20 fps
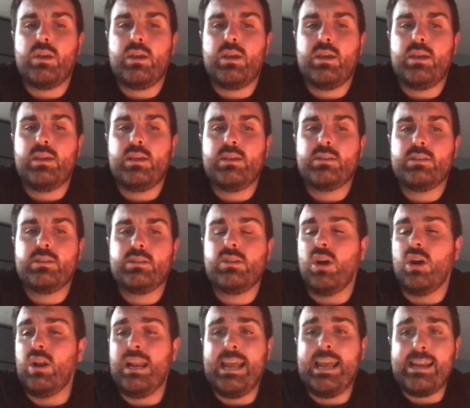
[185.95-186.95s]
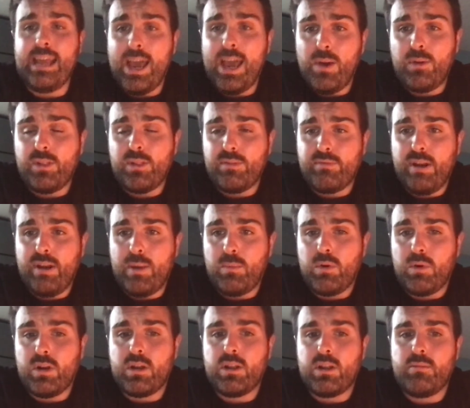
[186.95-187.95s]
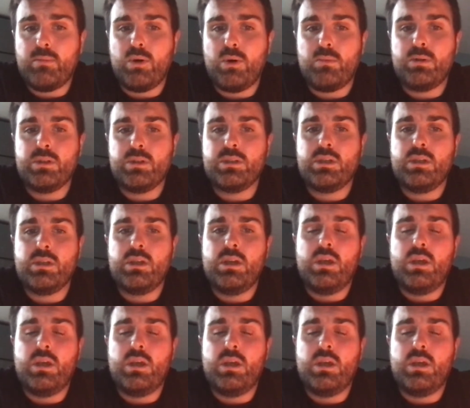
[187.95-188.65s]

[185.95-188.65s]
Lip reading: is not laid out in the framework at the moment.